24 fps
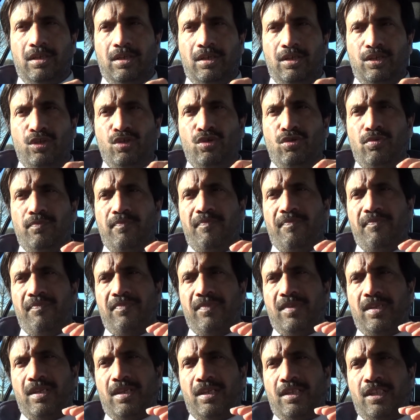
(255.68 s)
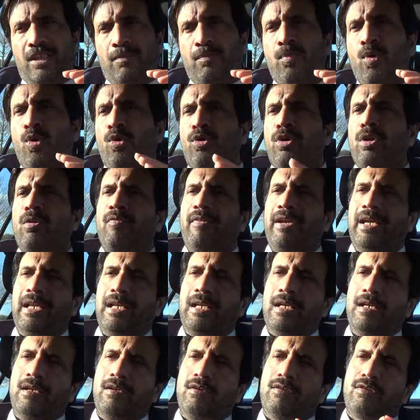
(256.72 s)
you know the portal
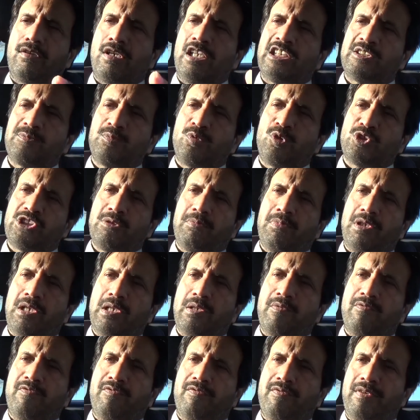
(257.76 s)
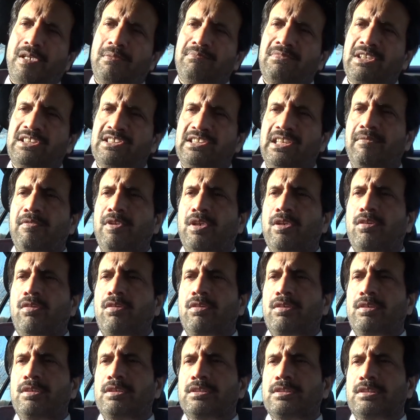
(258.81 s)
vein transports the blood from the several
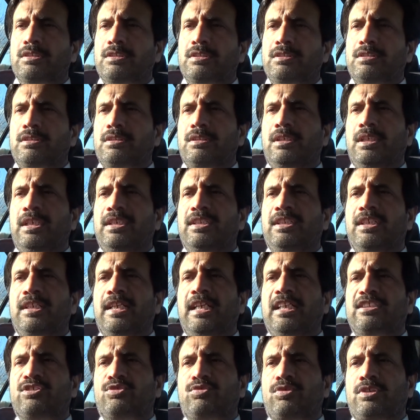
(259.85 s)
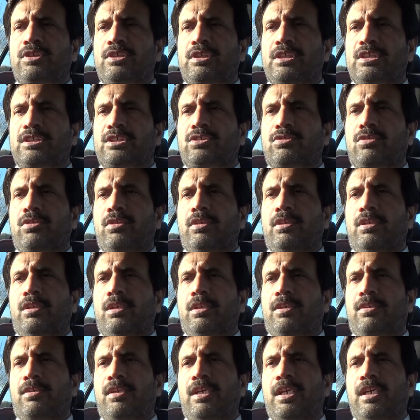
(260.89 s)
organs in the
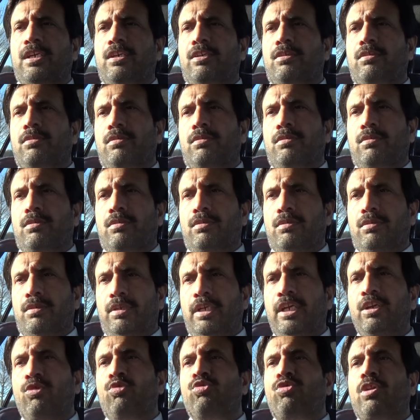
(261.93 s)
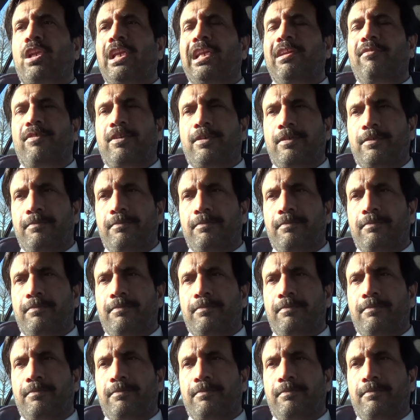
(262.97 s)
gastrointestinal tract into the liver